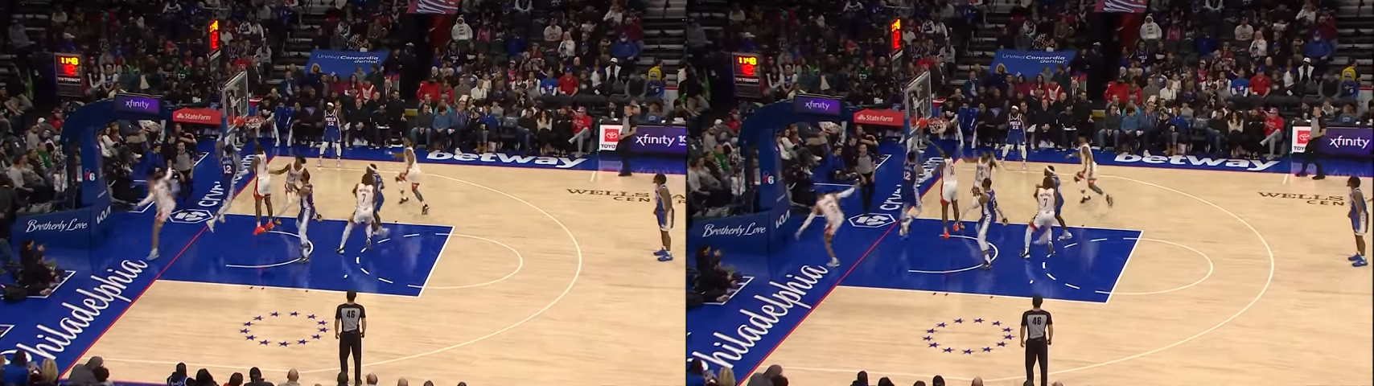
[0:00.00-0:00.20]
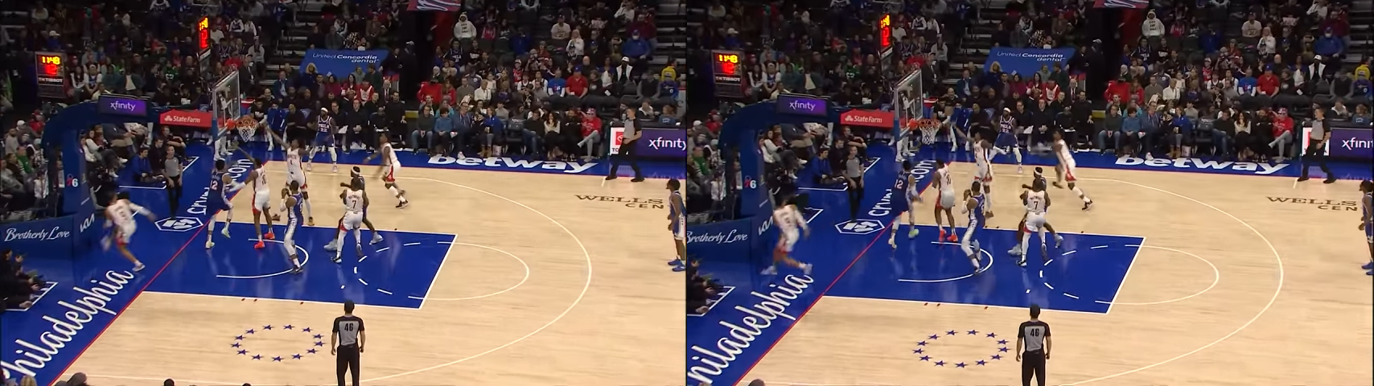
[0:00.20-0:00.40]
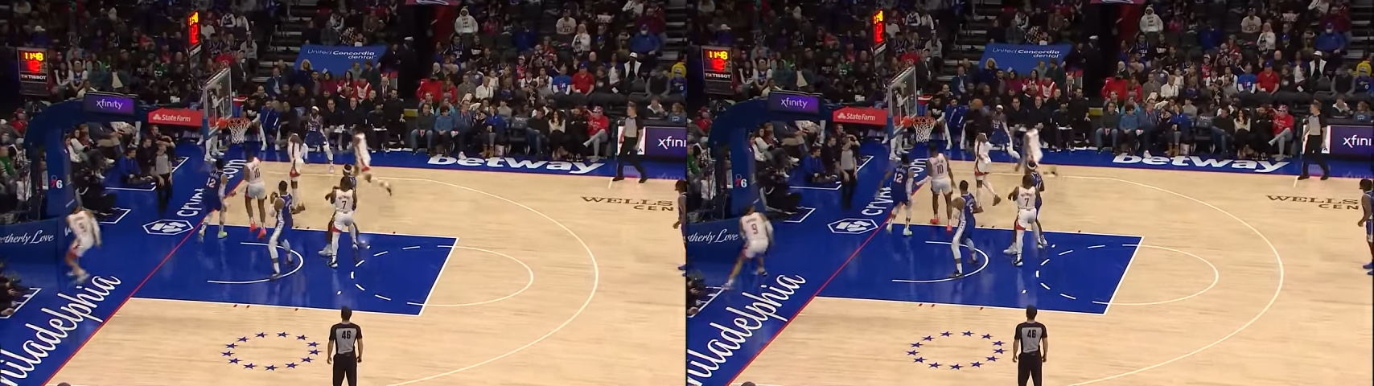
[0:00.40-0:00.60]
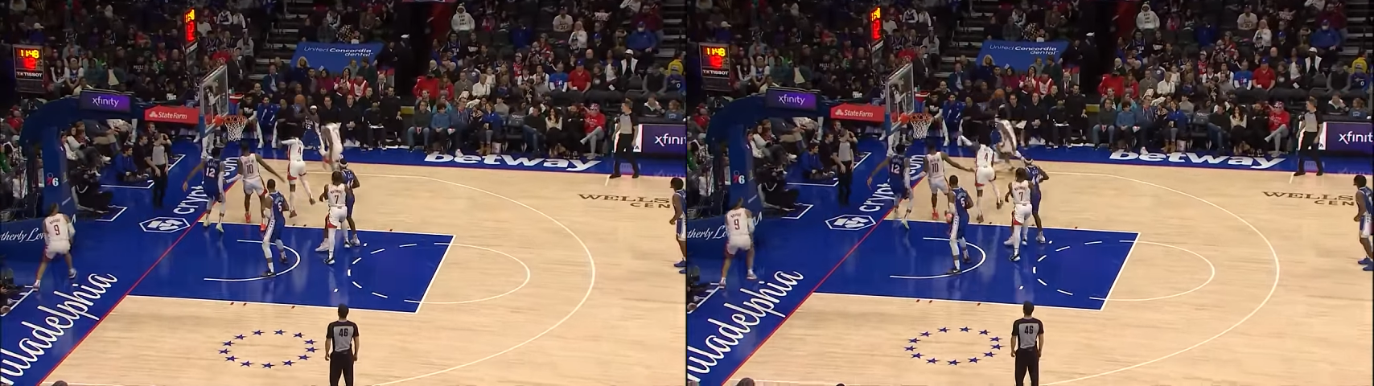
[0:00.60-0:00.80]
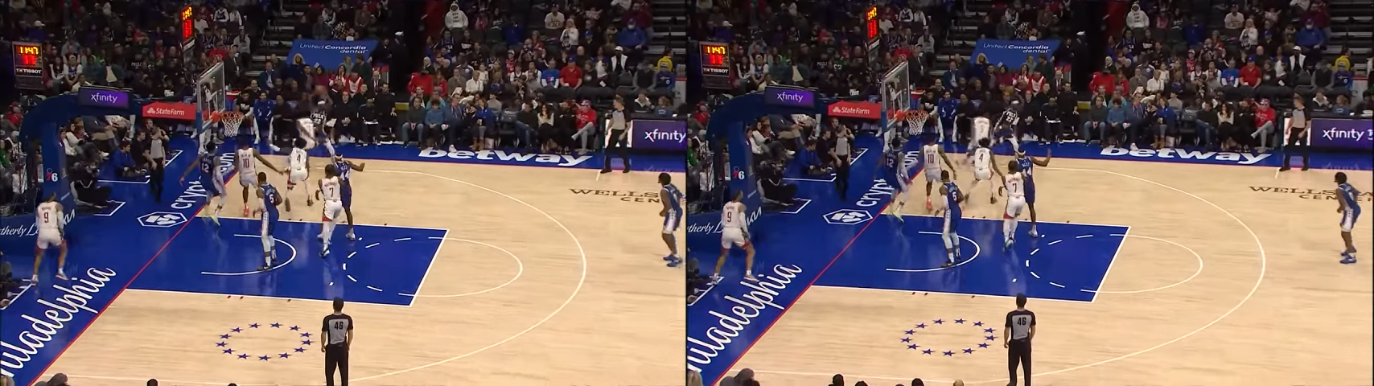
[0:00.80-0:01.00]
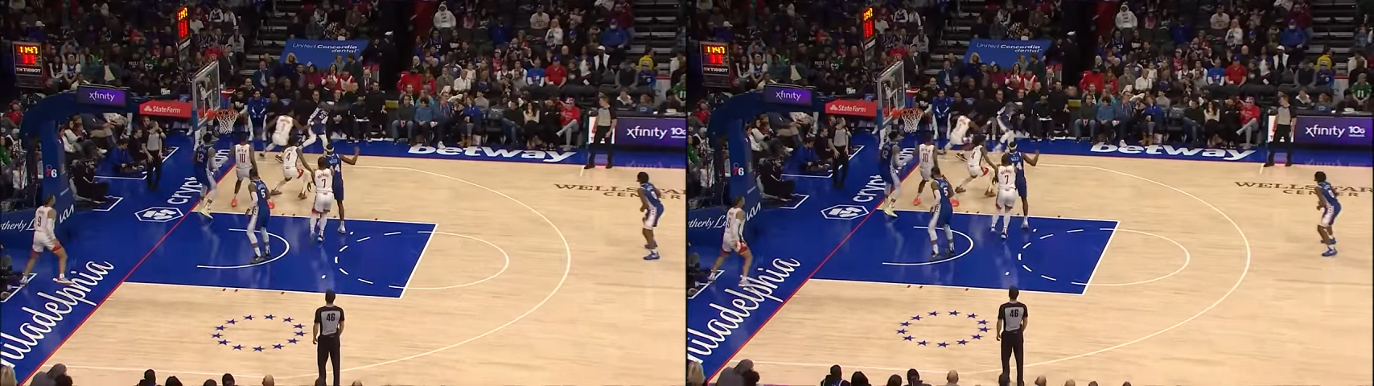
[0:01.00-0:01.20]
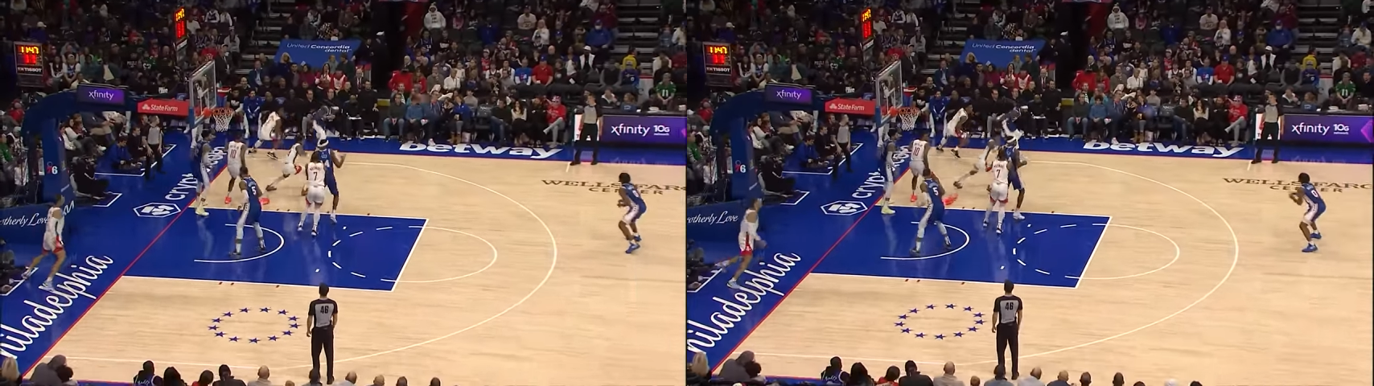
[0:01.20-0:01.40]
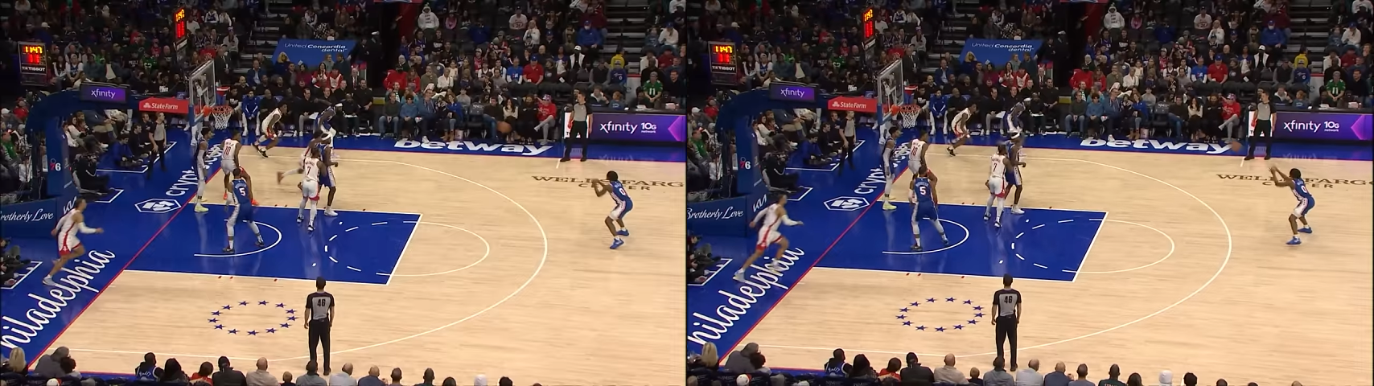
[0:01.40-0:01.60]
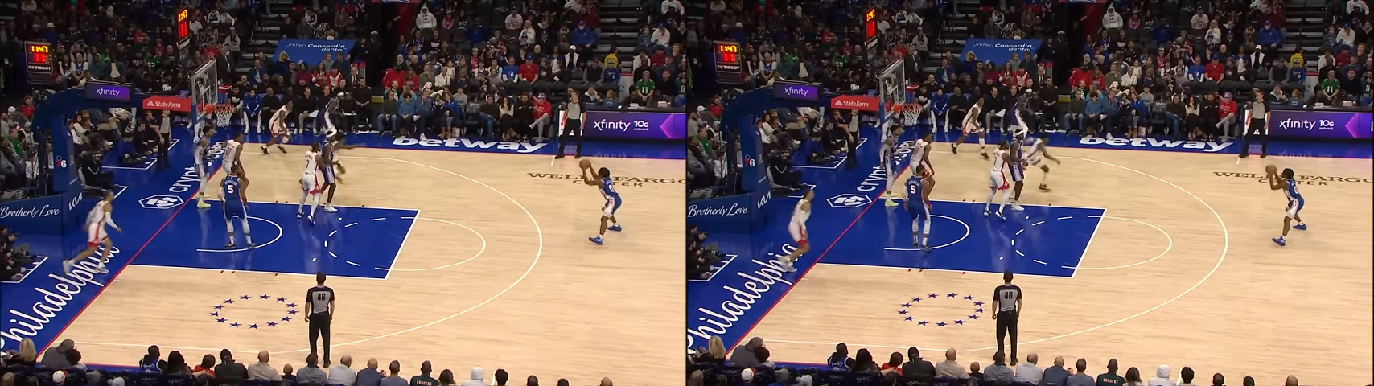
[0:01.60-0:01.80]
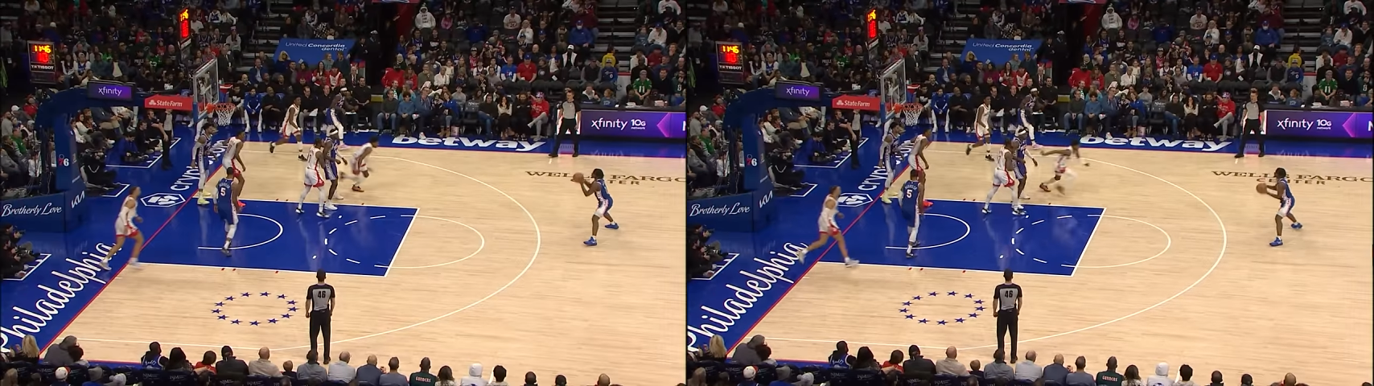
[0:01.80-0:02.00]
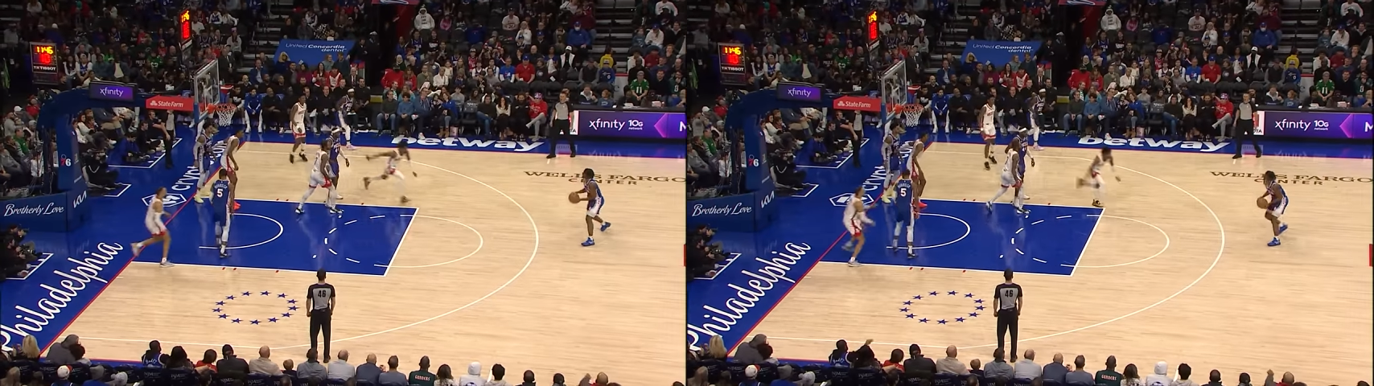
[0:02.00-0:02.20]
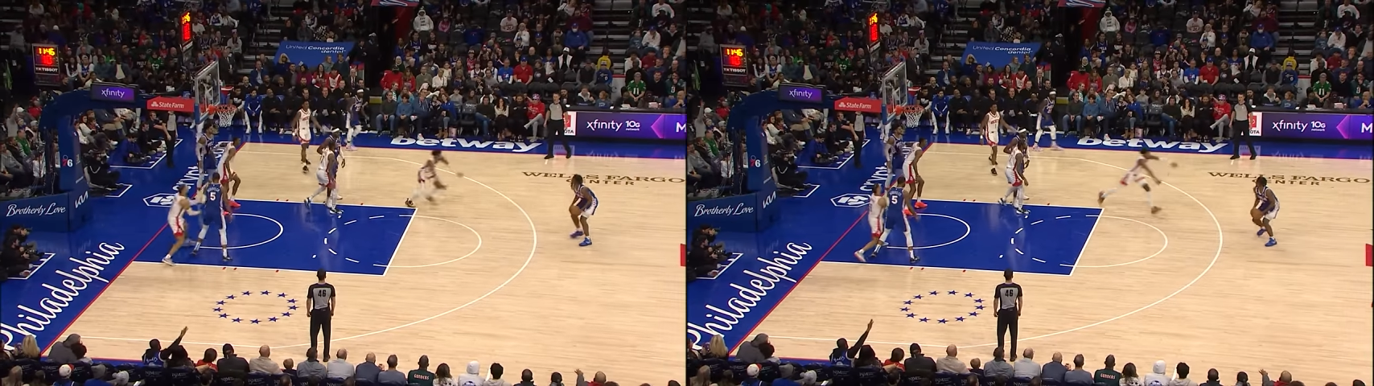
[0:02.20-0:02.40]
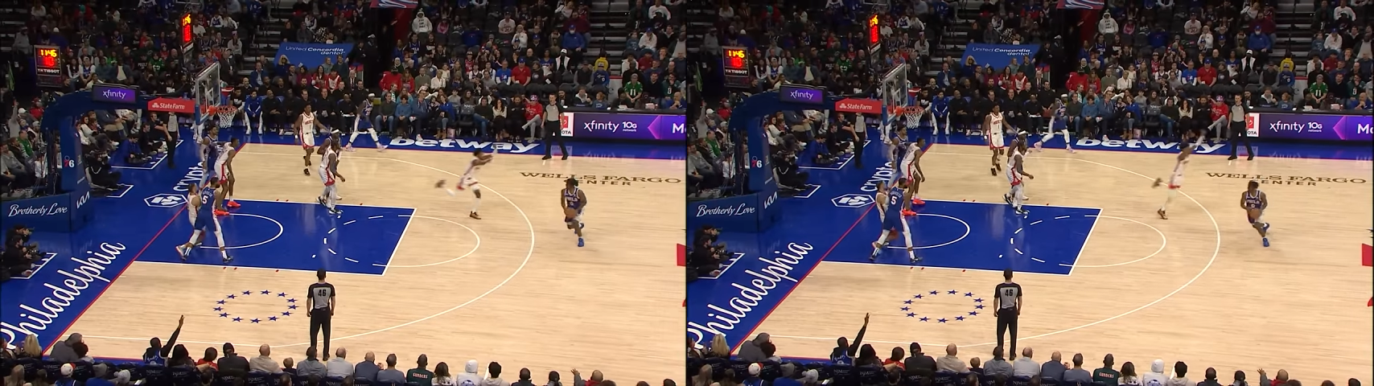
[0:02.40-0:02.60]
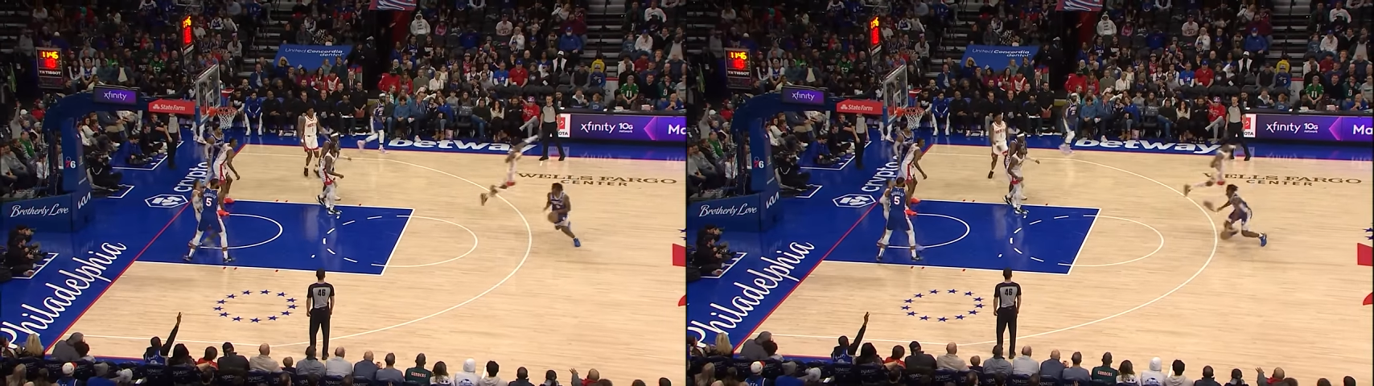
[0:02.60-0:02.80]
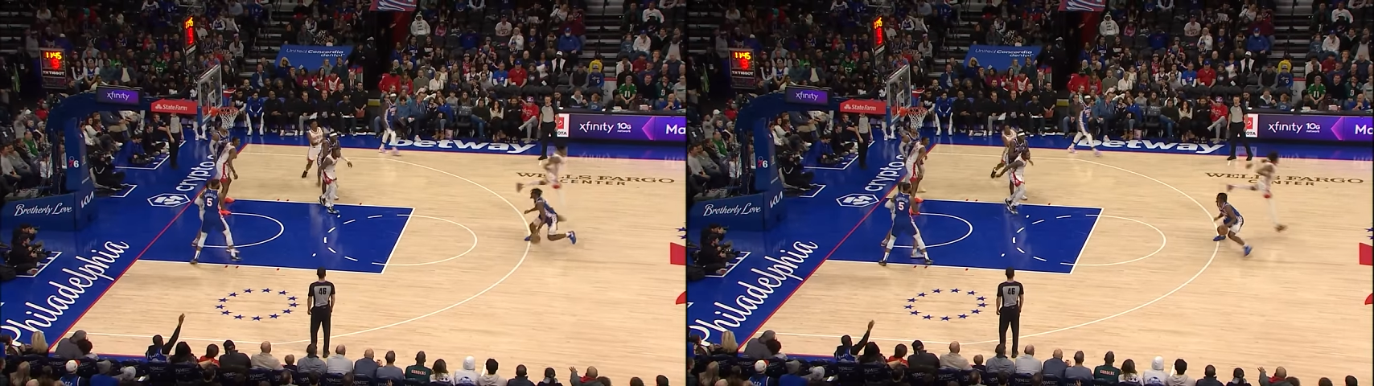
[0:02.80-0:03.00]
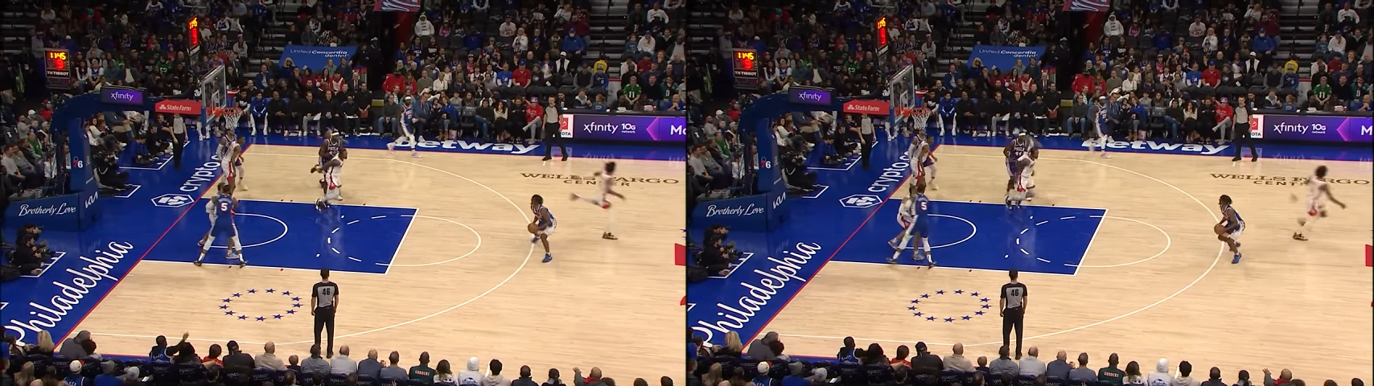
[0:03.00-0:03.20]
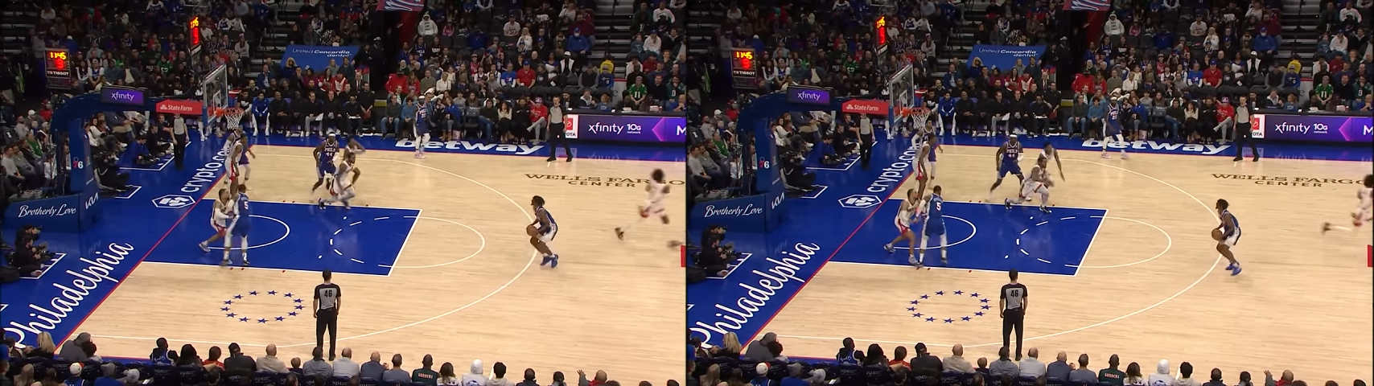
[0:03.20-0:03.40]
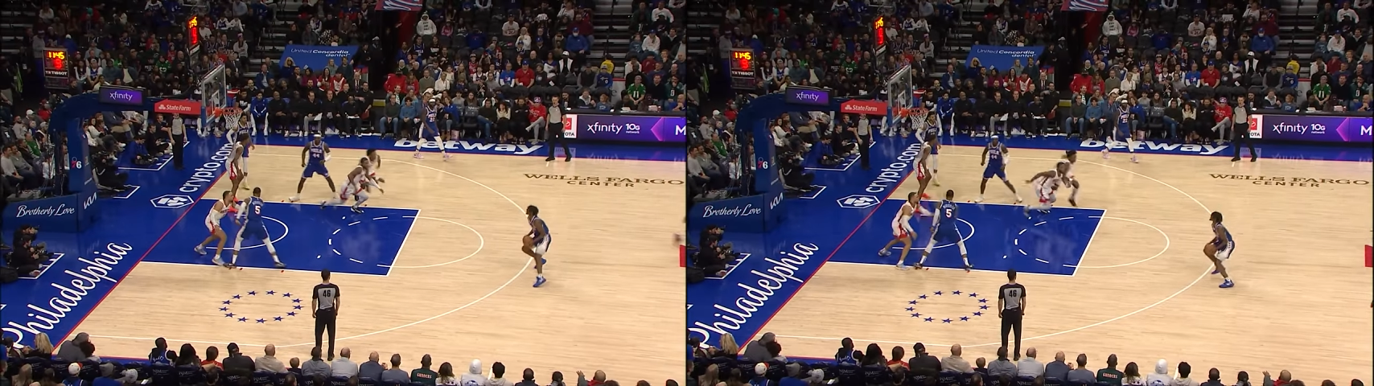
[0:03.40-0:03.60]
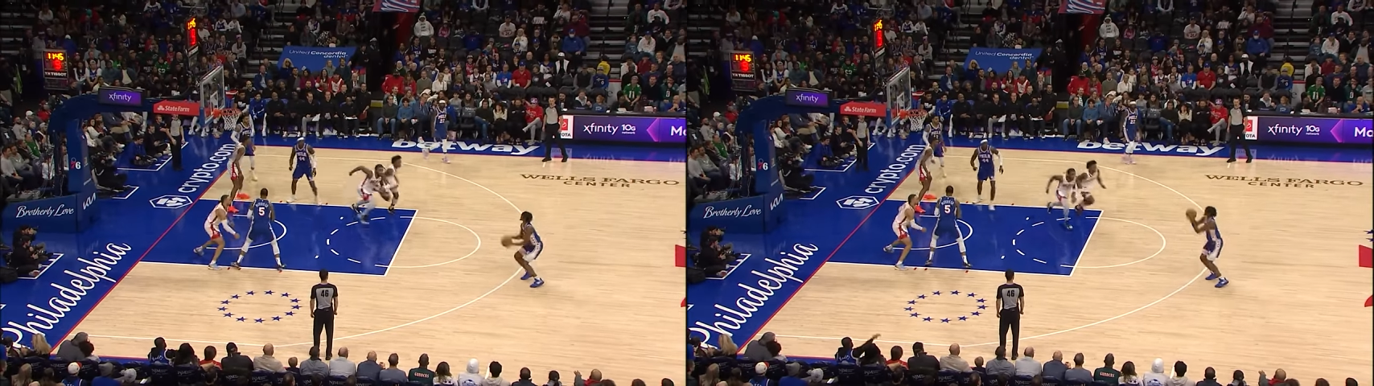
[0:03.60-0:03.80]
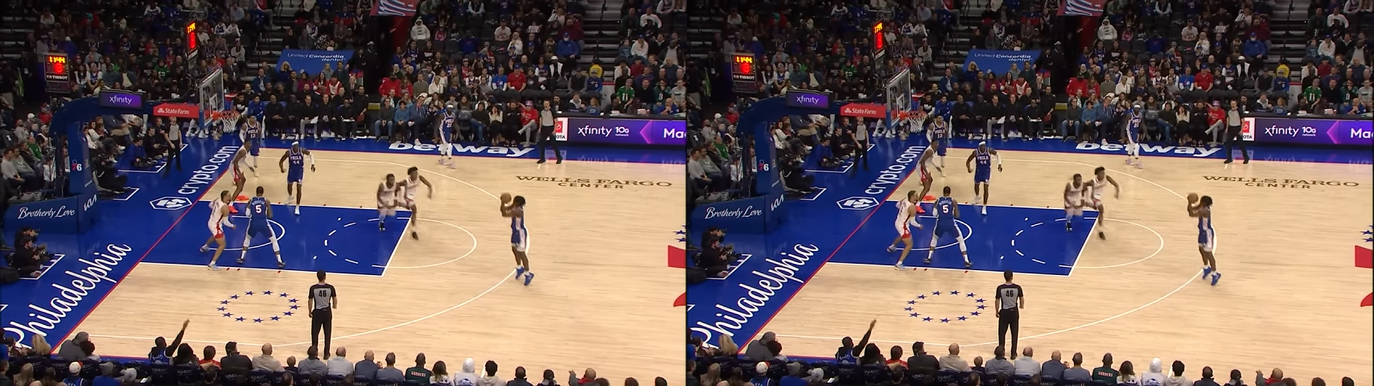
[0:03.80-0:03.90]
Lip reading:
No face is visible, so there are no lips to read.